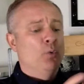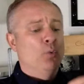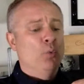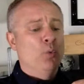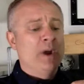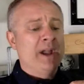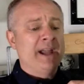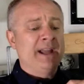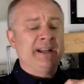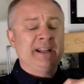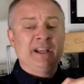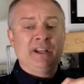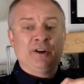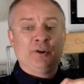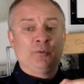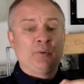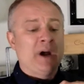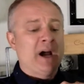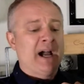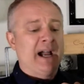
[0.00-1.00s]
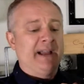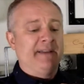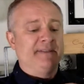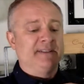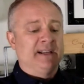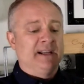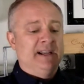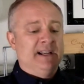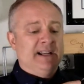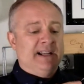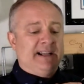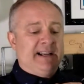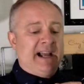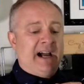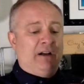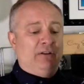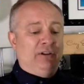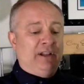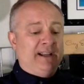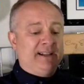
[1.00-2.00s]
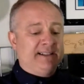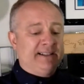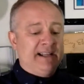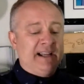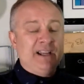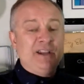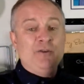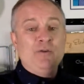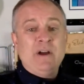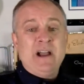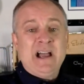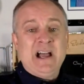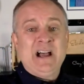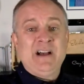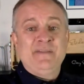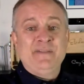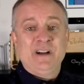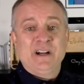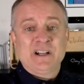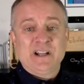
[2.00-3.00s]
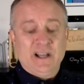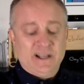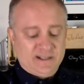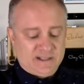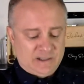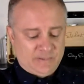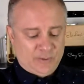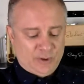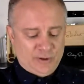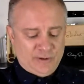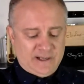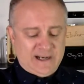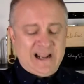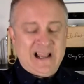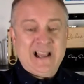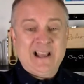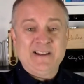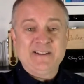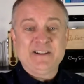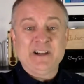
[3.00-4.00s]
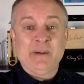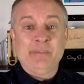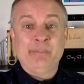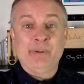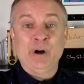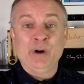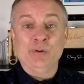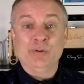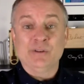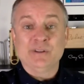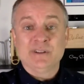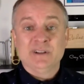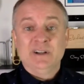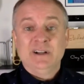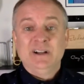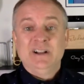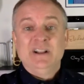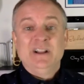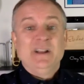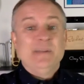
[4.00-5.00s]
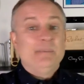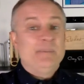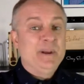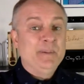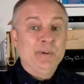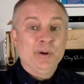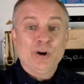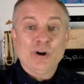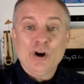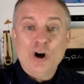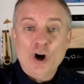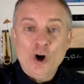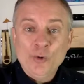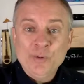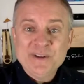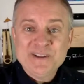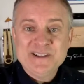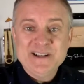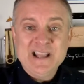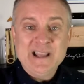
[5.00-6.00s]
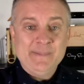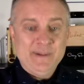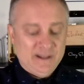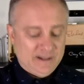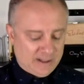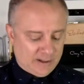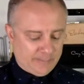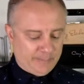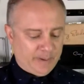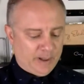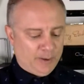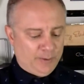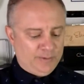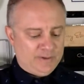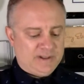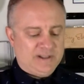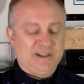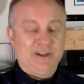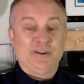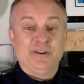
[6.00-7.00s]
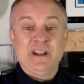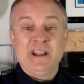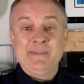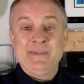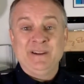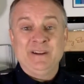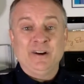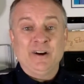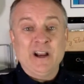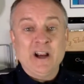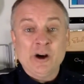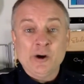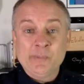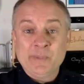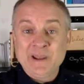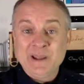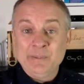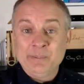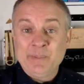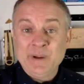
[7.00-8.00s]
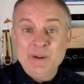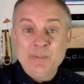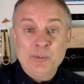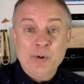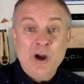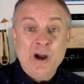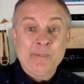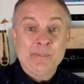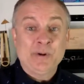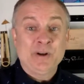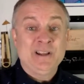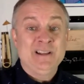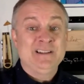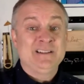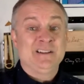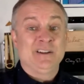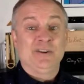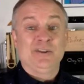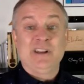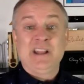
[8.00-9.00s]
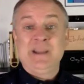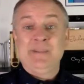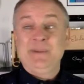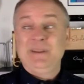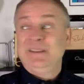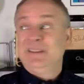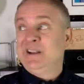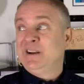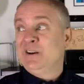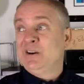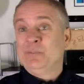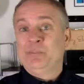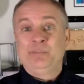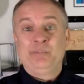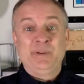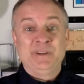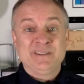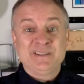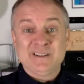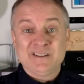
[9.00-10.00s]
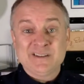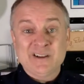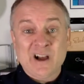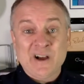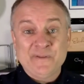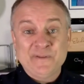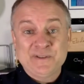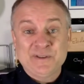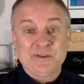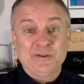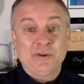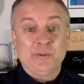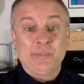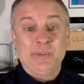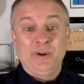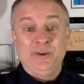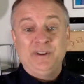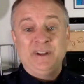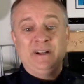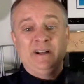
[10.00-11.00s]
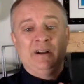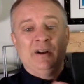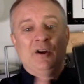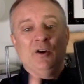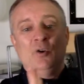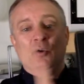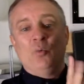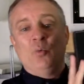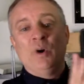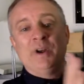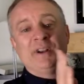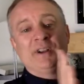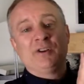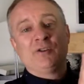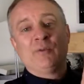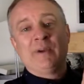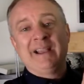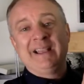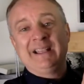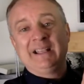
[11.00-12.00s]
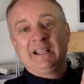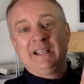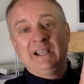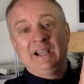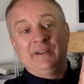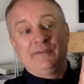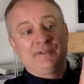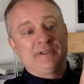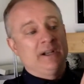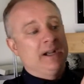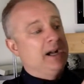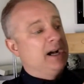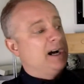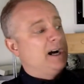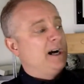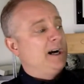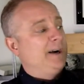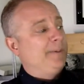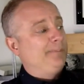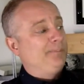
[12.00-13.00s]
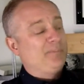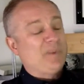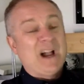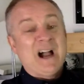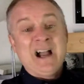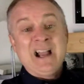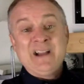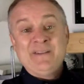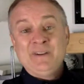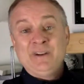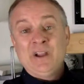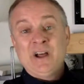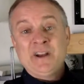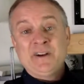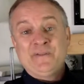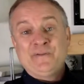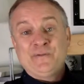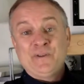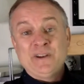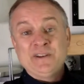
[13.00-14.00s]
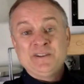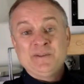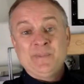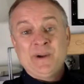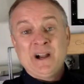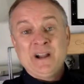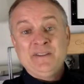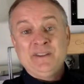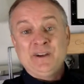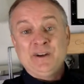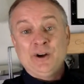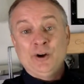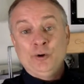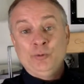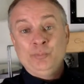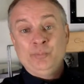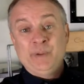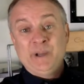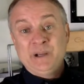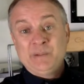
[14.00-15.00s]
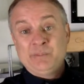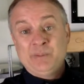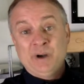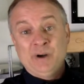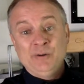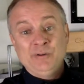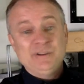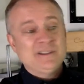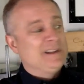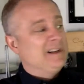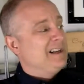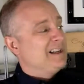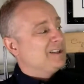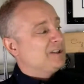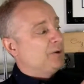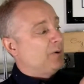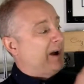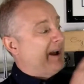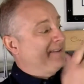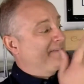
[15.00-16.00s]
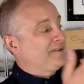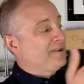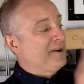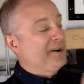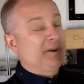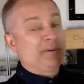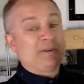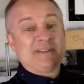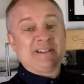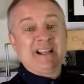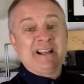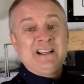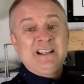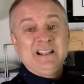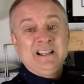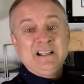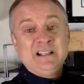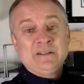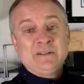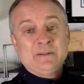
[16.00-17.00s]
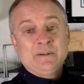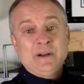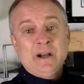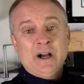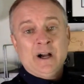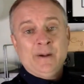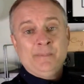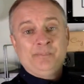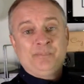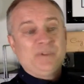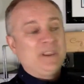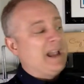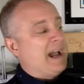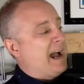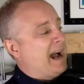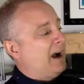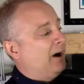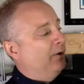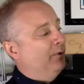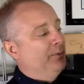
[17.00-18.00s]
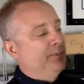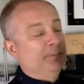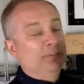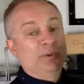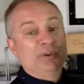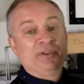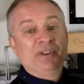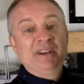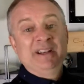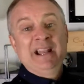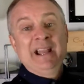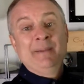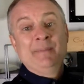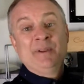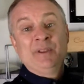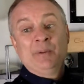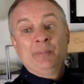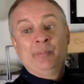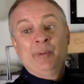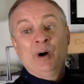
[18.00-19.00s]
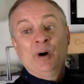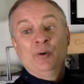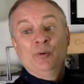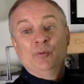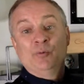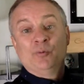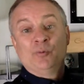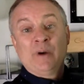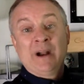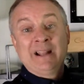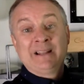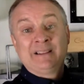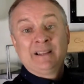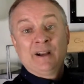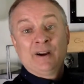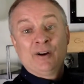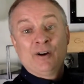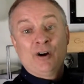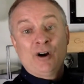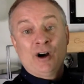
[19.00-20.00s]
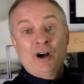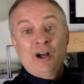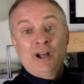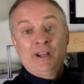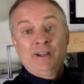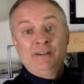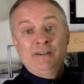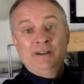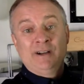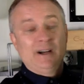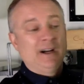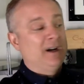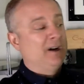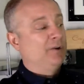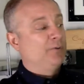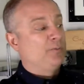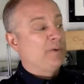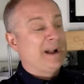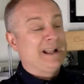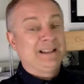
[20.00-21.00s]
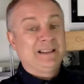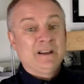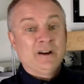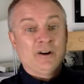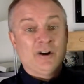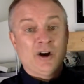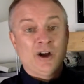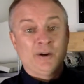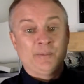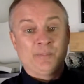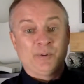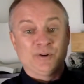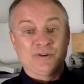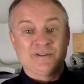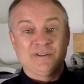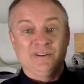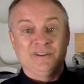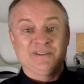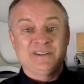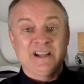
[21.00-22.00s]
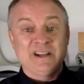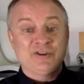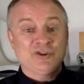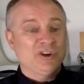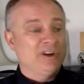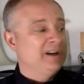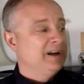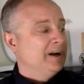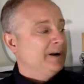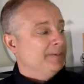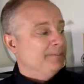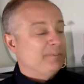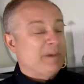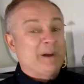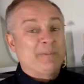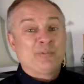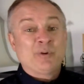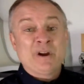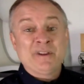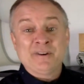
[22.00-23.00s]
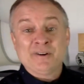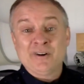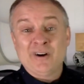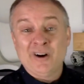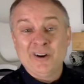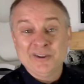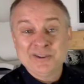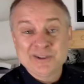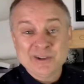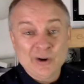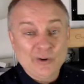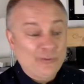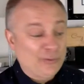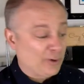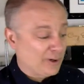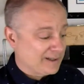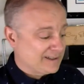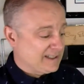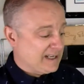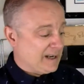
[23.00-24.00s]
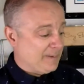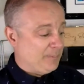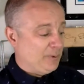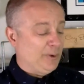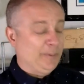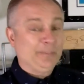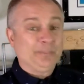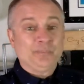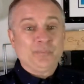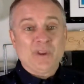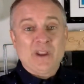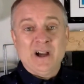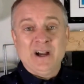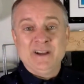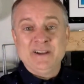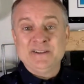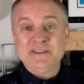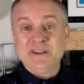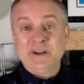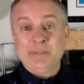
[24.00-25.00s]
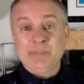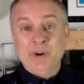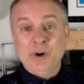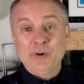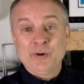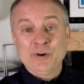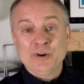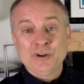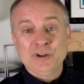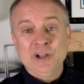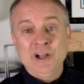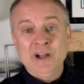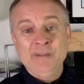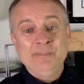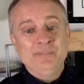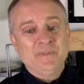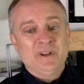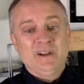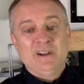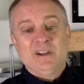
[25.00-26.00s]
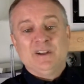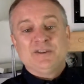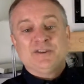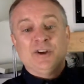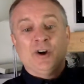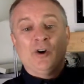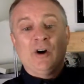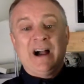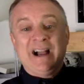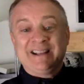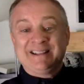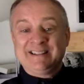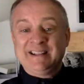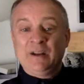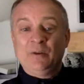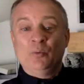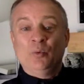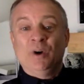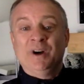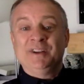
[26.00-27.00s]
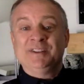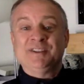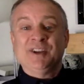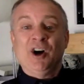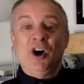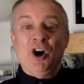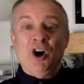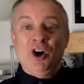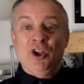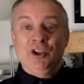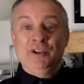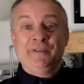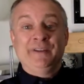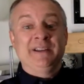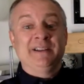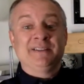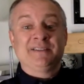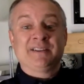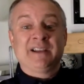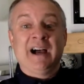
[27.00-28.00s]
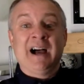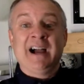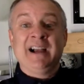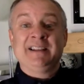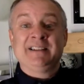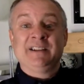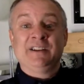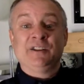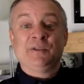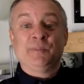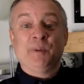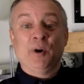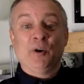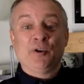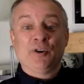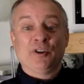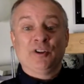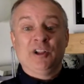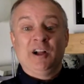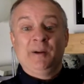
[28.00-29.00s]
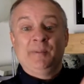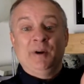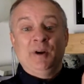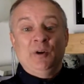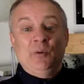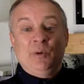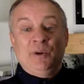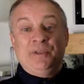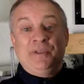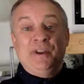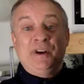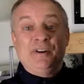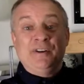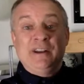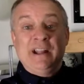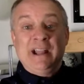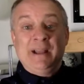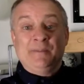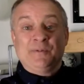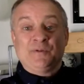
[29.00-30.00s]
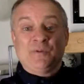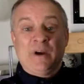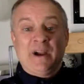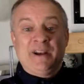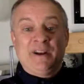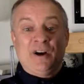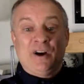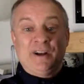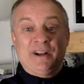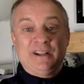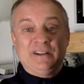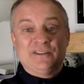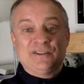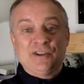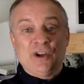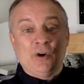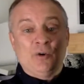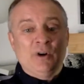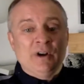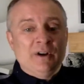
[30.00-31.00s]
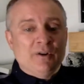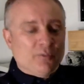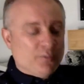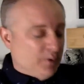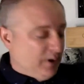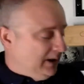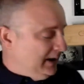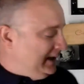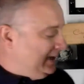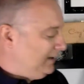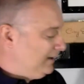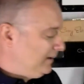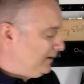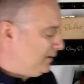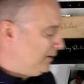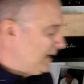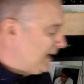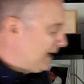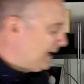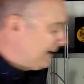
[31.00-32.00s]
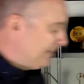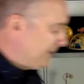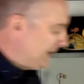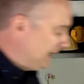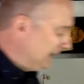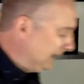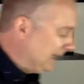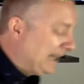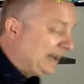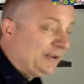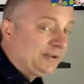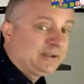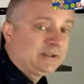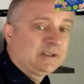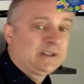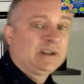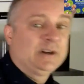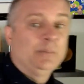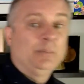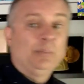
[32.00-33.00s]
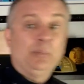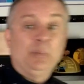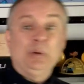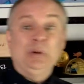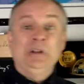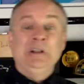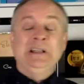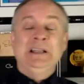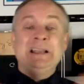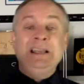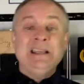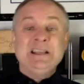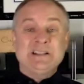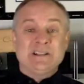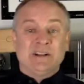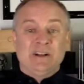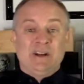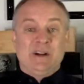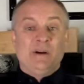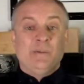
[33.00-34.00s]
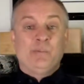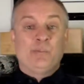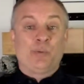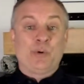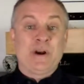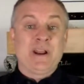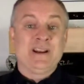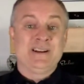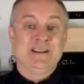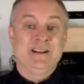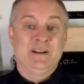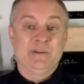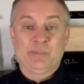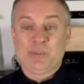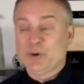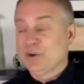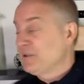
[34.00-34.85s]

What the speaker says: when it arrives. Now, let's say you have a customer that has a boat. People are always naming their boats. They're naming their Airbnb properties. They're naming their business offices, their building. What a great gift. I have a lot of friends of mine that own big boats. So I started sending these out with the name of the boat right there on personalization. My brother also, for example, is in a poker club. So I sent one to all of his guys in his poker club with their names right on it. So really allows complete branding and